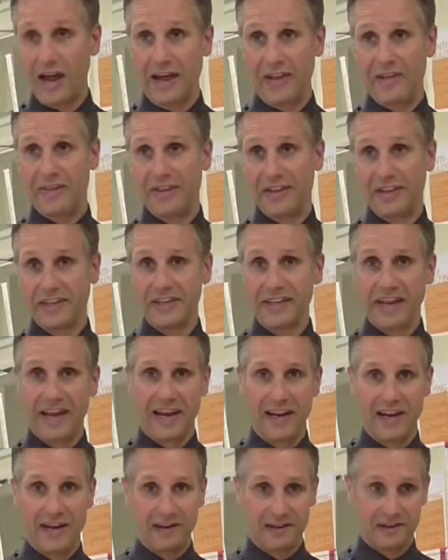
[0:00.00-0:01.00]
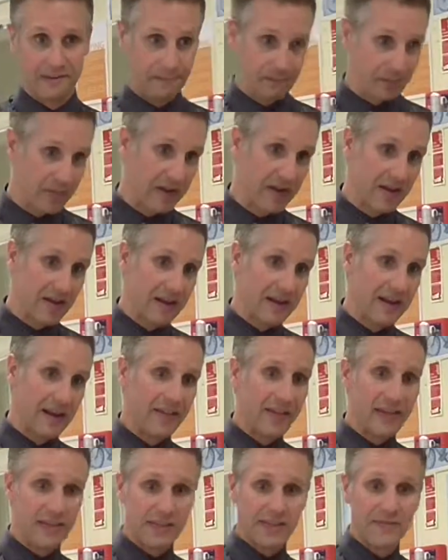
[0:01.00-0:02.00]
at this end.
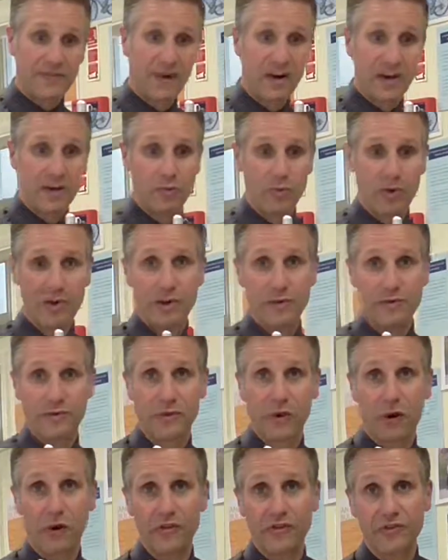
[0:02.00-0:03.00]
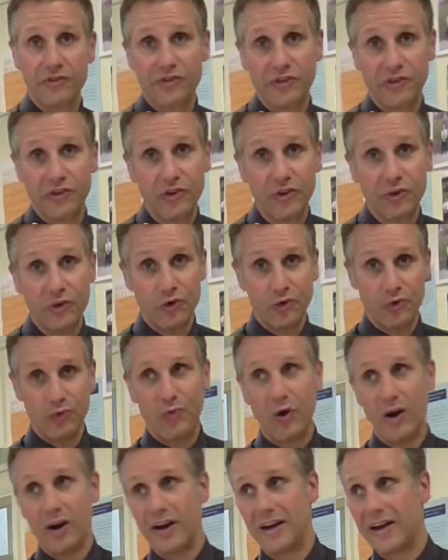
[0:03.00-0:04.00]
Now that's fine when you've got
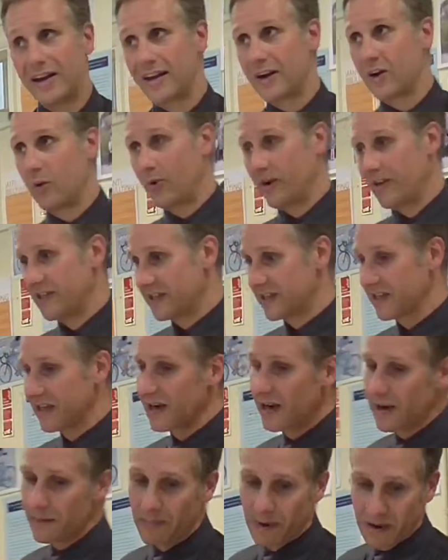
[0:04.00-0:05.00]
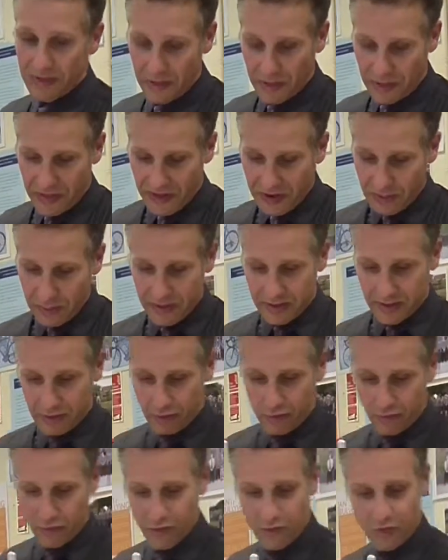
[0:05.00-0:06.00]
two liquids, but the thing with
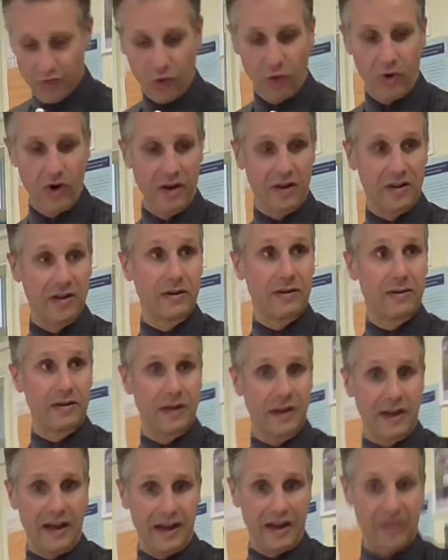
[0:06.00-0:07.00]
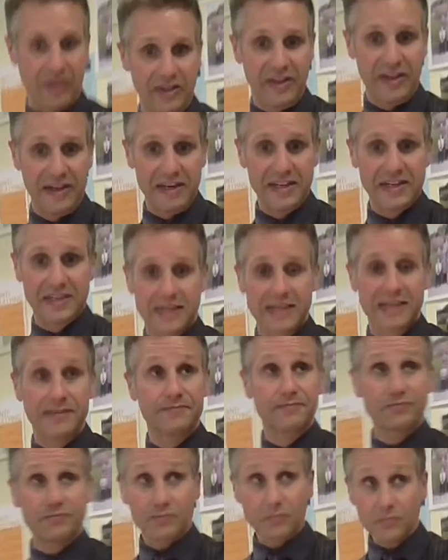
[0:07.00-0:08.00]
crude oil like this,